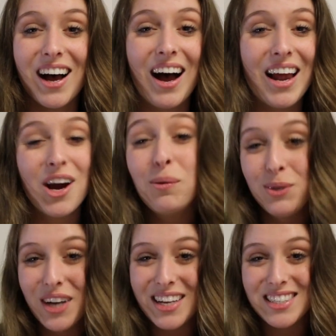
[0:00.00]
I hope
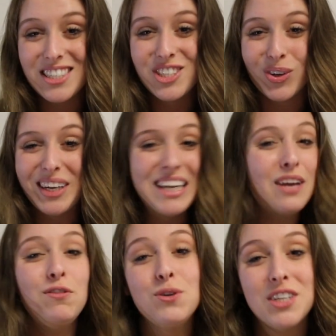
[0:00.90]
you guys enjoyed.
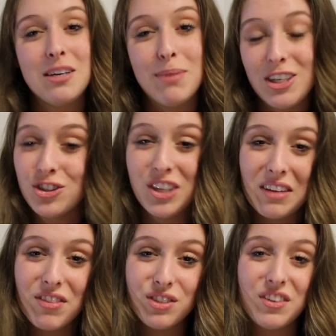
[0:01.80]
If you did, make sure you
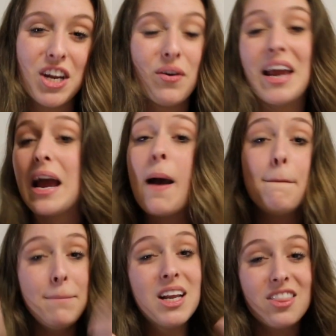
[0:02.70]
give this video a
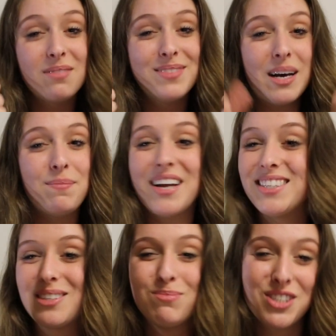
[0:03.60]
big thumbs up
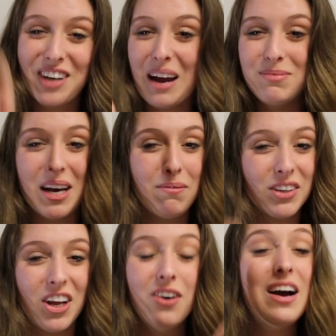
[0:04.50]
and subscribe down
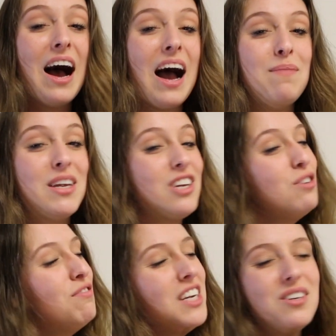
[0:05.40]
below. I make
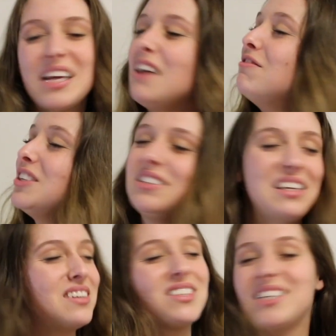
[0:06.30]
new videos every
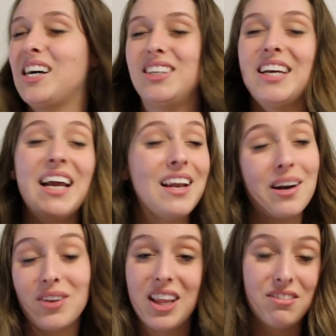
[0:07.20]
single Saturday and
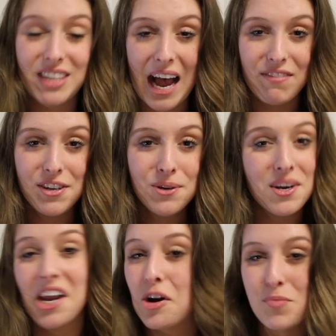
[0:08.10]
I would love to have you,
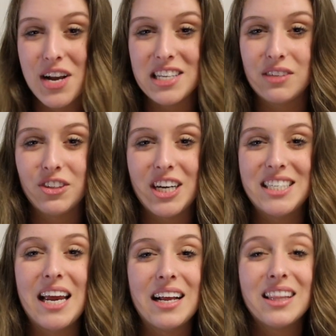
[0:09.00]
and I hope you guys have a
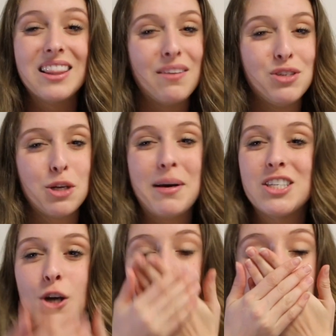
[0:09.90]
great day. Love you so much.